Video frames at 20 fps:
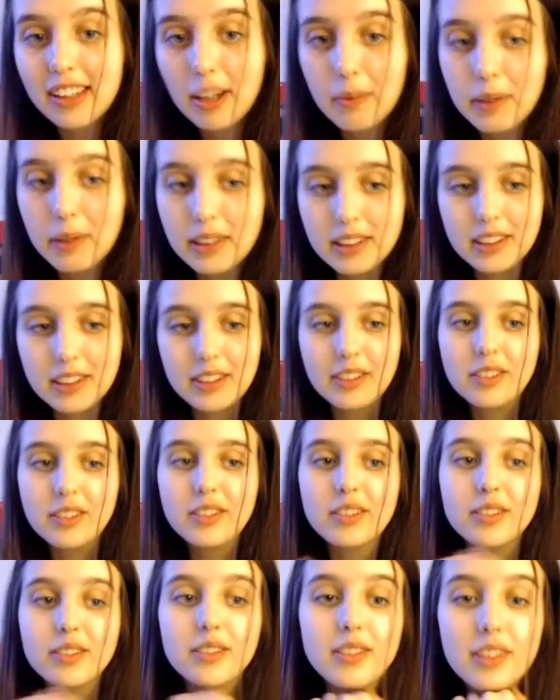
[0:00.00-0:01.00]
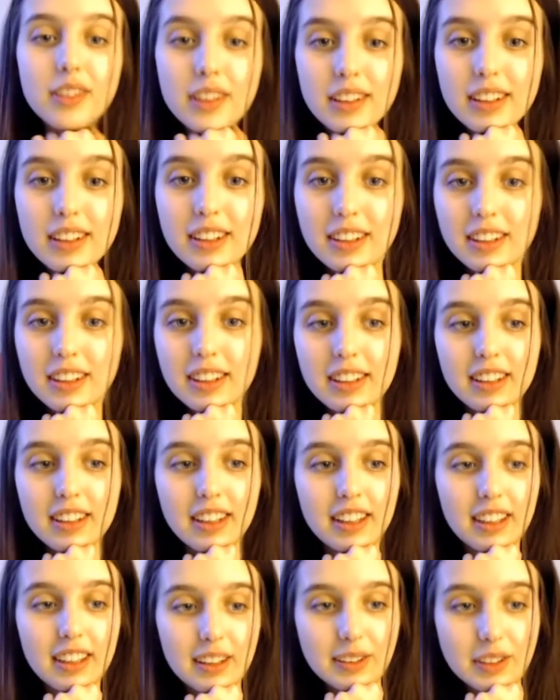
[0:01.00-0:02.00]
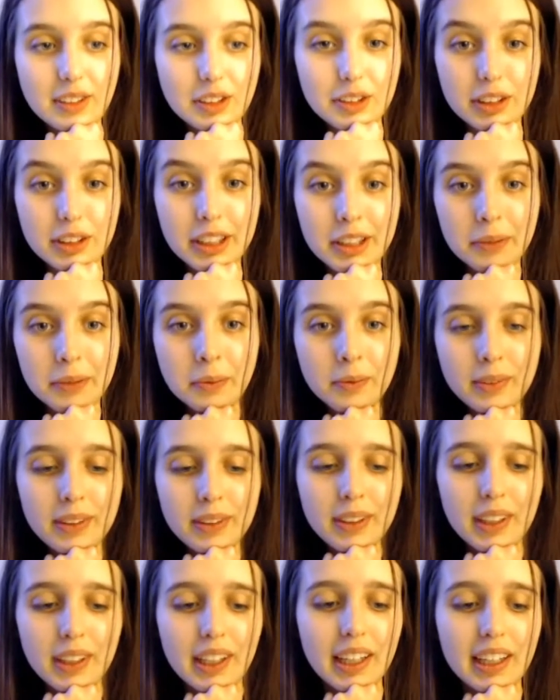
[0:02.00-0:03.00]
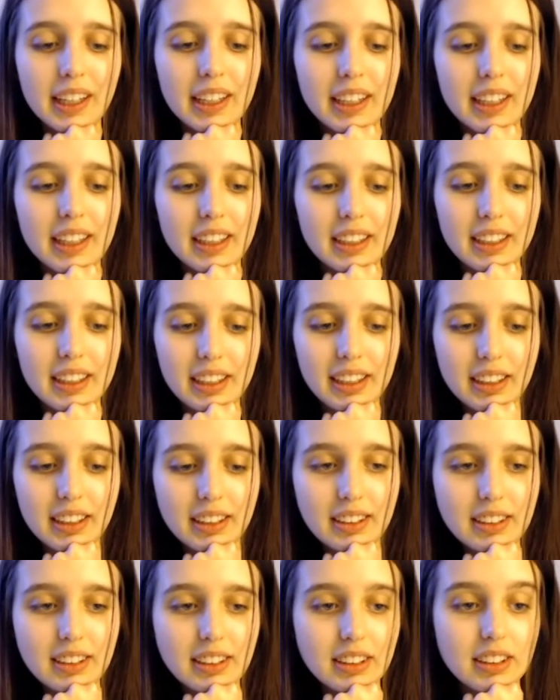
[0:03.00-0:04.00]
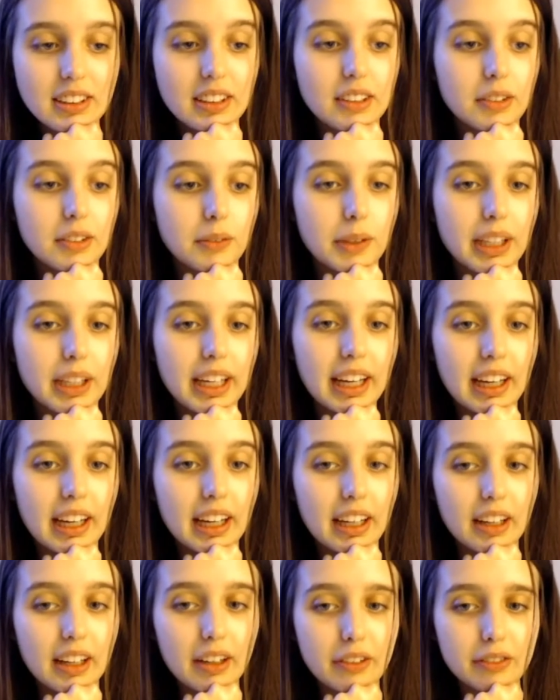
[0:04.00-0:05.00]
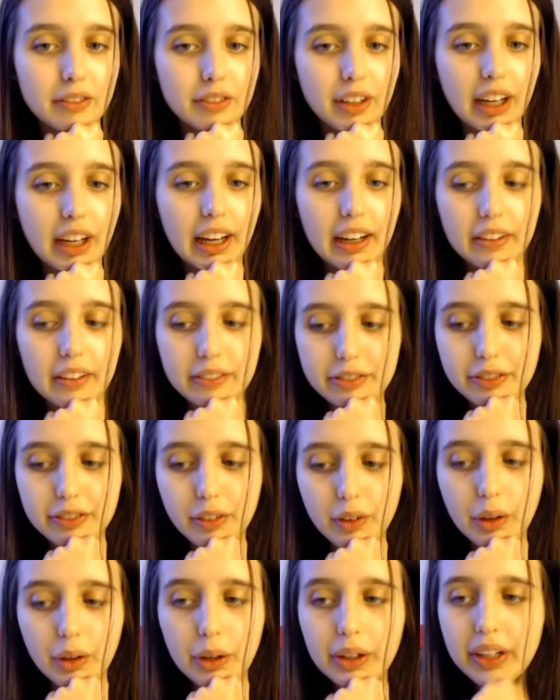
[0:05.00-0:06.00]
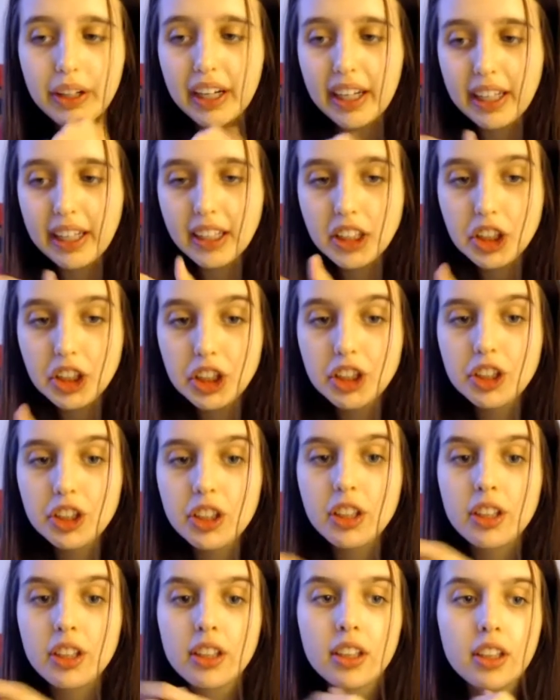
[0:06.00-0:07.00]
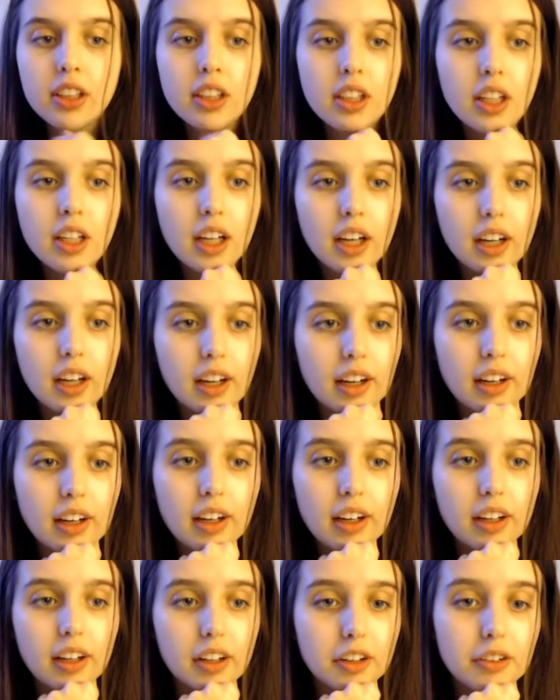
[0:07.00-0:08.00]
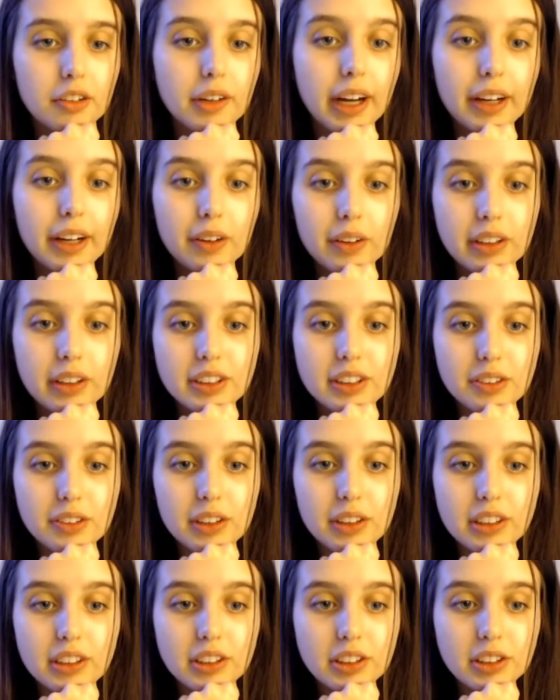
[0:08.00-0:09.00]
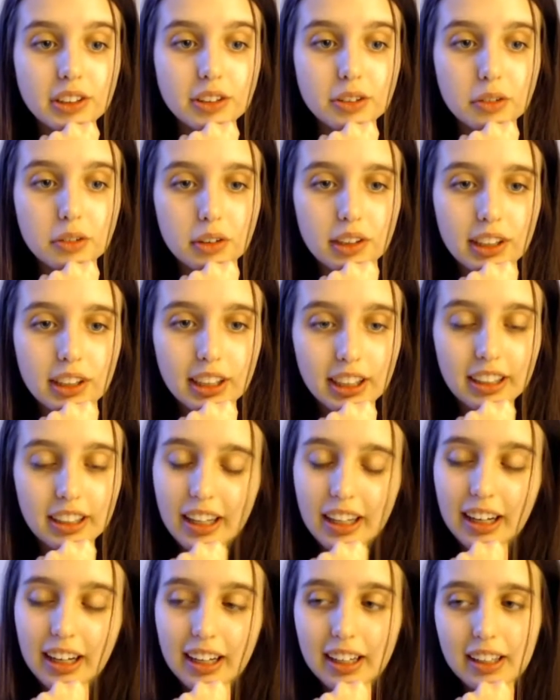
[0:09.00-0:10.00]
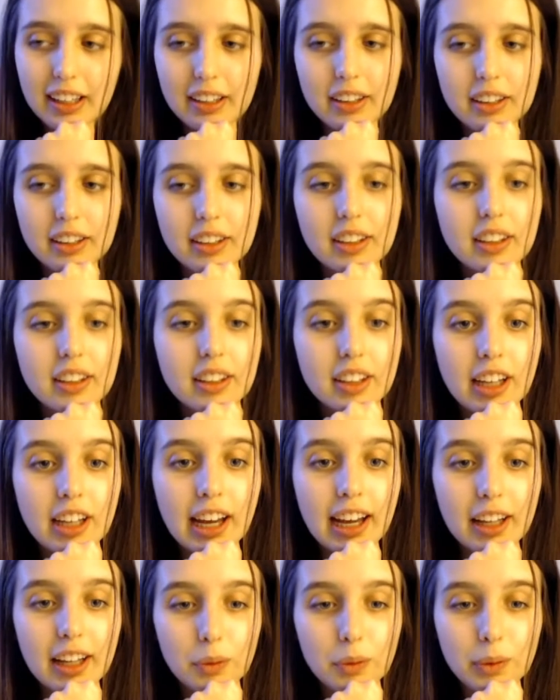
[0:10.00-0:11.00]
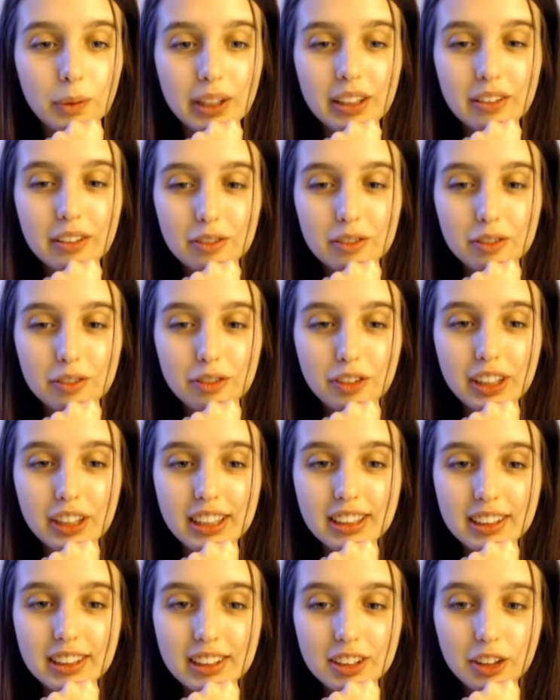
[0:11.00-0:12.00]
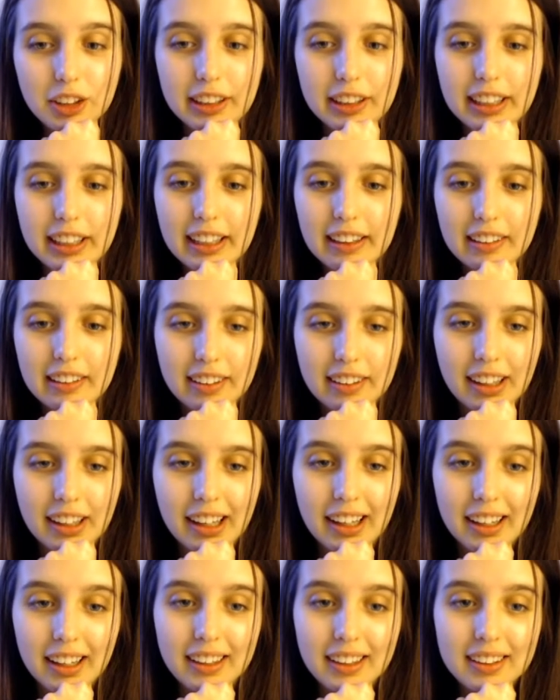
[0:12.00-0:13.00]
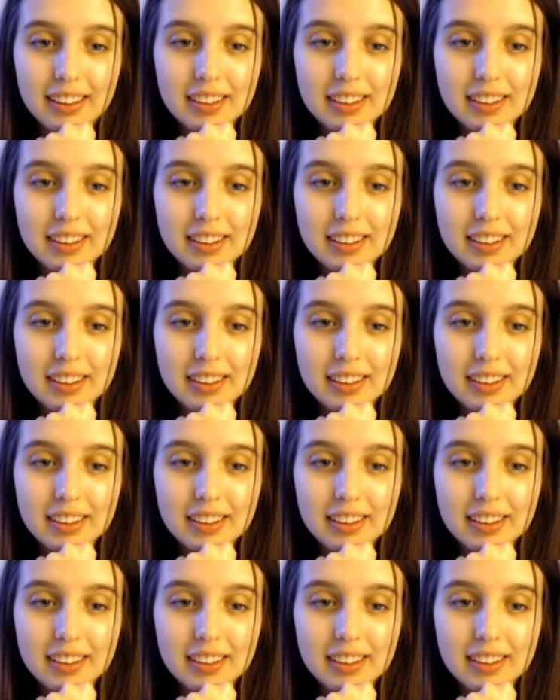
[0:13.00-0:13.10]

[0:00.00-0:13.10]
coming to the little stream. And we have at 4-ish, Cragor is going to lead a Halloween feast cooking thing.